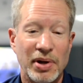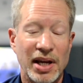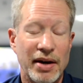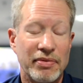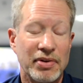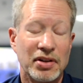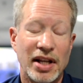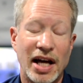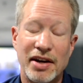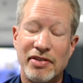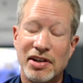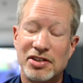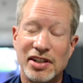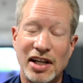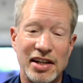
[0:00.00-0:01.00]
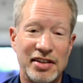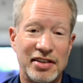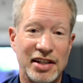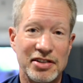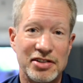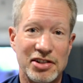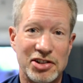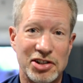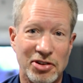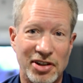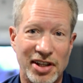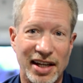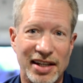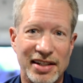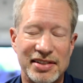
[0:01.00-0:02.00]
We have a lot of exciting things to
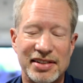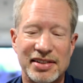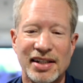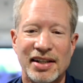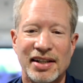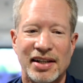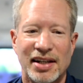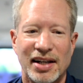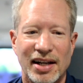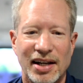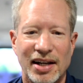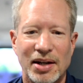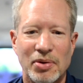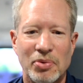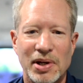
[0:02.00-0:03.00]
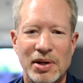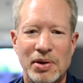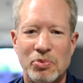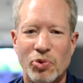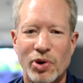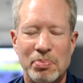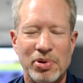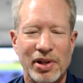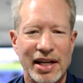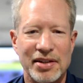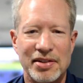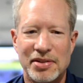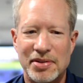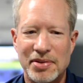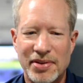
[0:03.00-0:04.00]
showcase. We
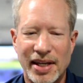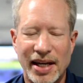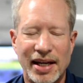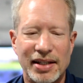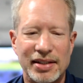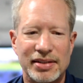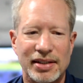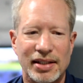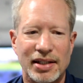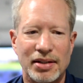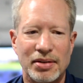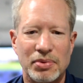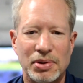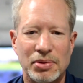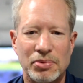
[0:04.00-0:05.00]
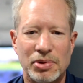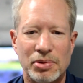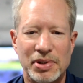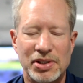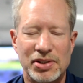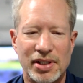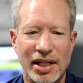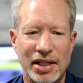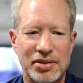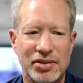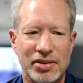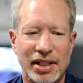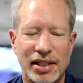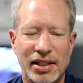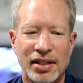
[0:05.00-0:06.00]
plan to do that. We'll be
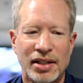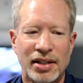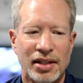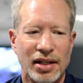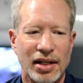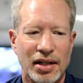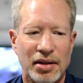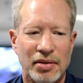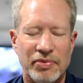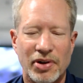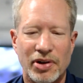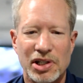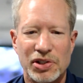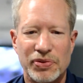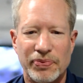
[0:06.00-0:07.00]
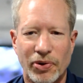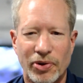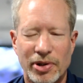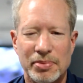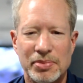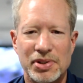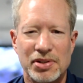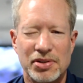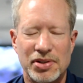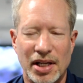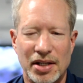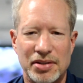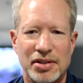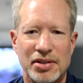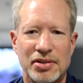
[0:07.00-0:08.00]
scheduling various forums and
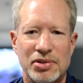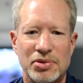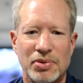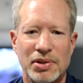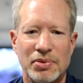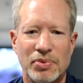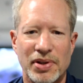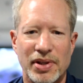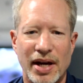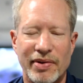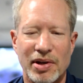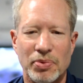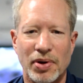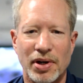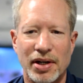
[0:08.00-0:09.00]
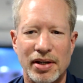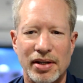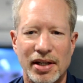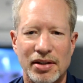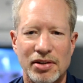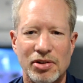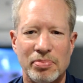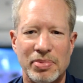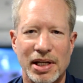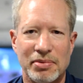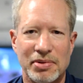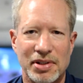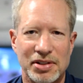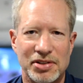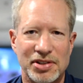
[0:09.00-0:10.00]
sessions with everyone, and you'll be
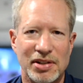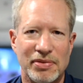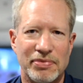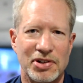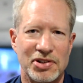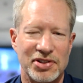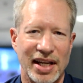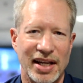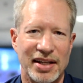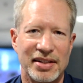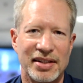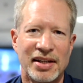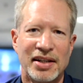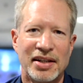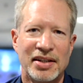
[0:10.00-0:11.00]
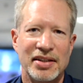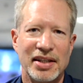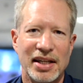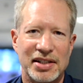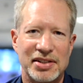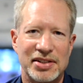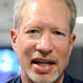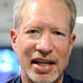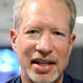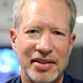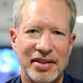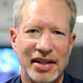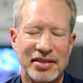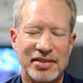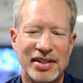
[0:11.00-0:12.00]
able to see firsthand the exciting
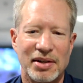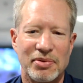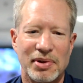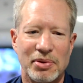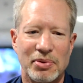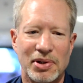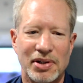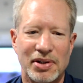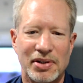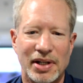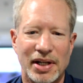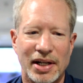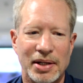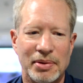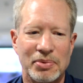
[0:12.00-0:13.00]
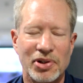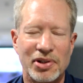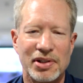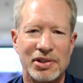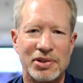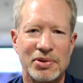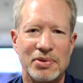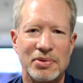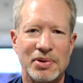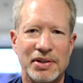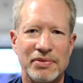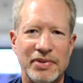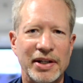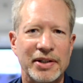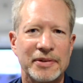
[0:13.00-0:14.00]
things that we were looking to
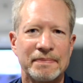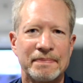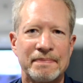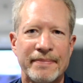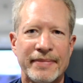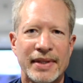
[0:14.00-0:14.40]
unveil.